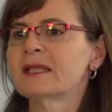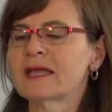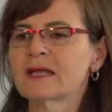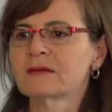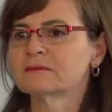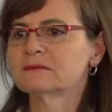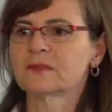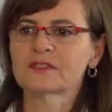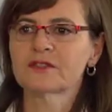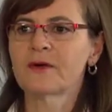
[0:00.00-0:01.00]
like,
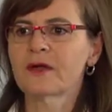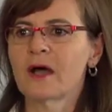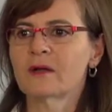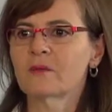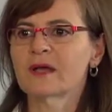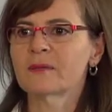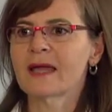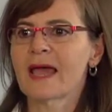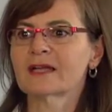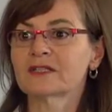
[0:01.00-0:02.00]
what's going on? What am I
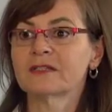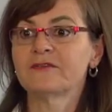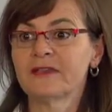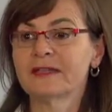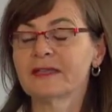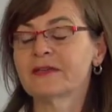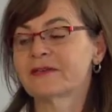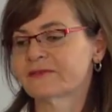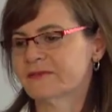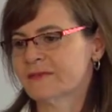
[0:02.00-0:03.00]
actually feeling here?